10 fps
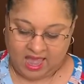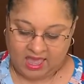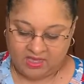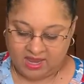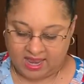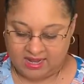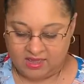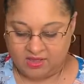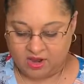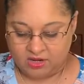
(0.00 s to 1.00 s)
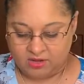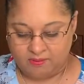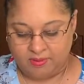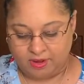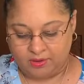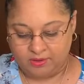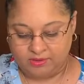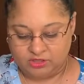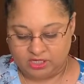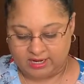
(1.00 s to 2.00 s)
I think anything on the
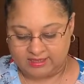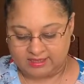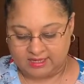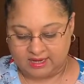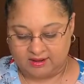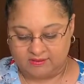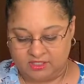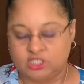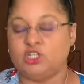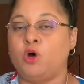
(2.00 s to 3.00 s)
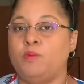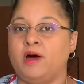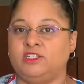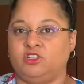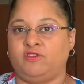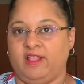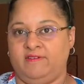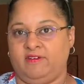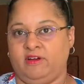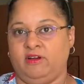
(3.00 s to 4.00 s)
bone just gives so much
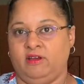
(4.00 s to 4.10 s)
flavor.